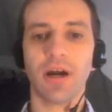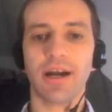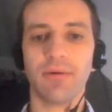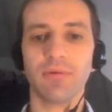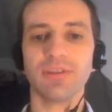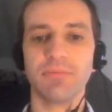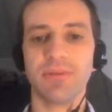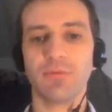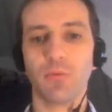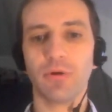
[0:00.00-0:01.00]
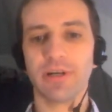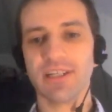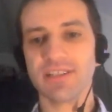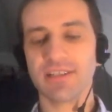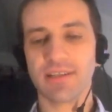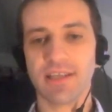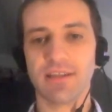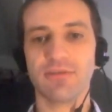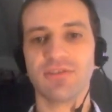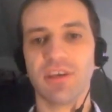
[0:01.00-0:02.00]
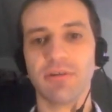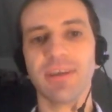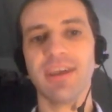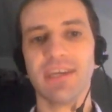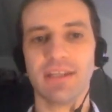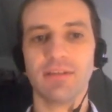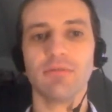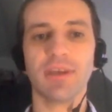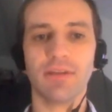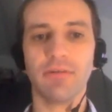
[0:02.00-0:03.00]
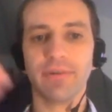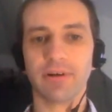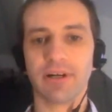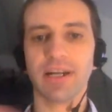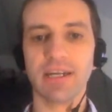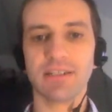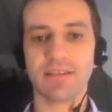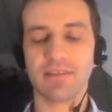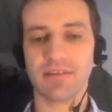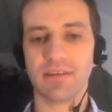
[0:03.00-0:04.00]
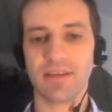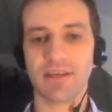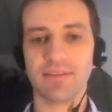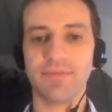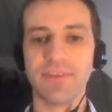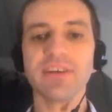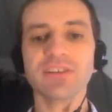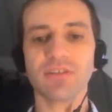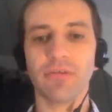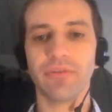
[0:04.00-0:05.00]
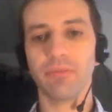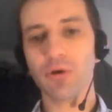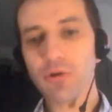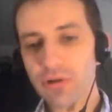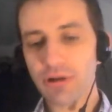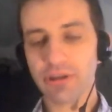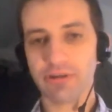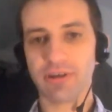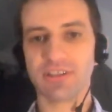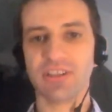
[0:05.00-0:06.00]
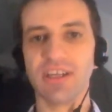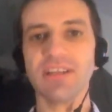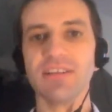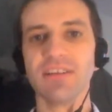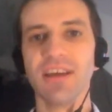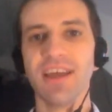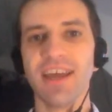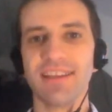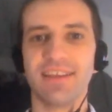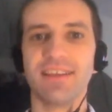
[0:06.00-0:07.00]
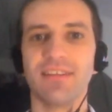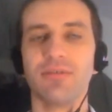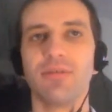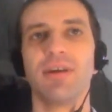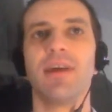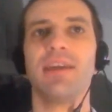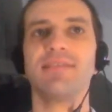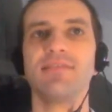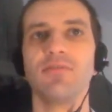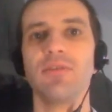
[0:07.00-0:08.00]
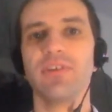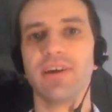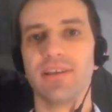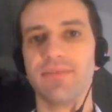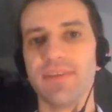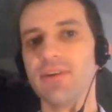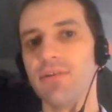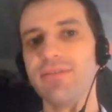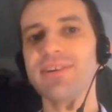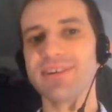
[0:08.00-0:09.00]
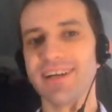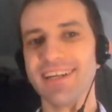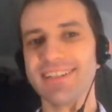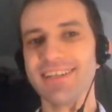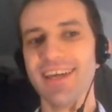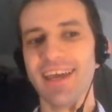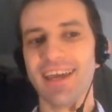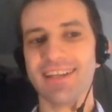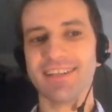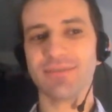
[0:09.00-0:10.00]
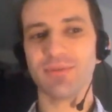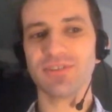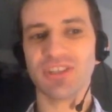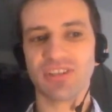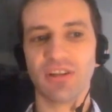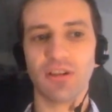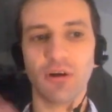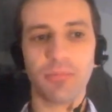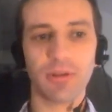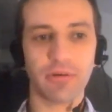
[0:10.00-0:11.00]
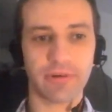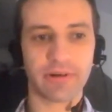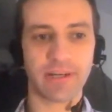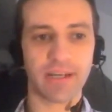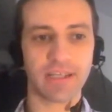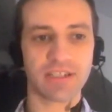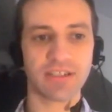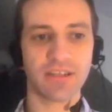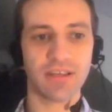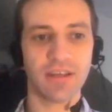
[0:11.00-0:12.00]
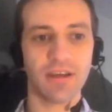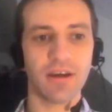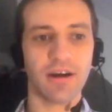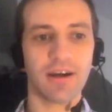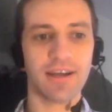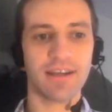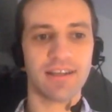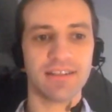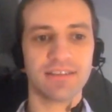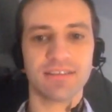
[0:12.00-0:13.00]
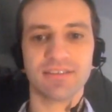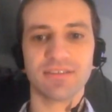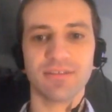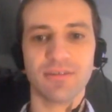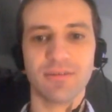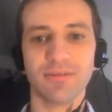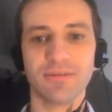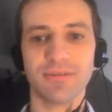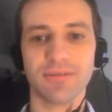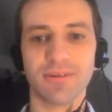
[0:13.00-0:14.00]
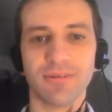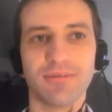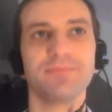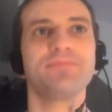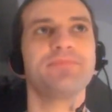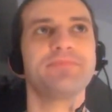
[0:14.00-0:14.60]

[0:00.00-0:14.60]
I was a bit worried. Then you say, okay, and you can overwrite the configs of the module you extend. And then you, I saw the config overwrite, and it was just global overwrite and so you know